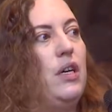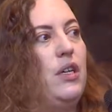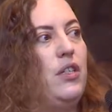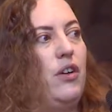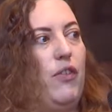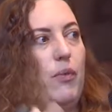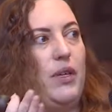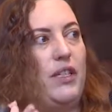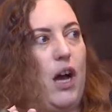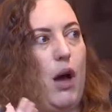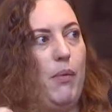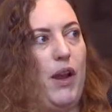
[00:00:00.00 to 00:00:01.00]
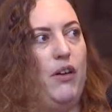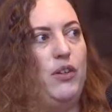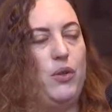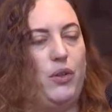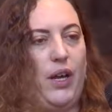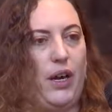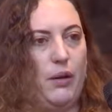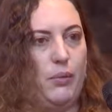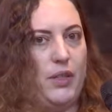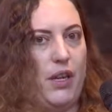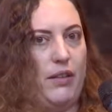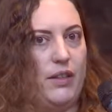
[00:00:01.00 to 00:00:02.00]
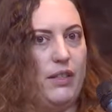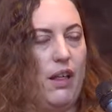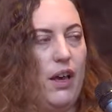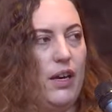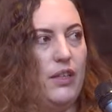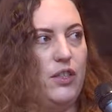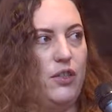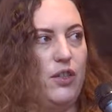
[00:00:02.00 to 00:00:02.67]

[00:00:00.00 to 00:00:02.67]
So from these common household items on the slides,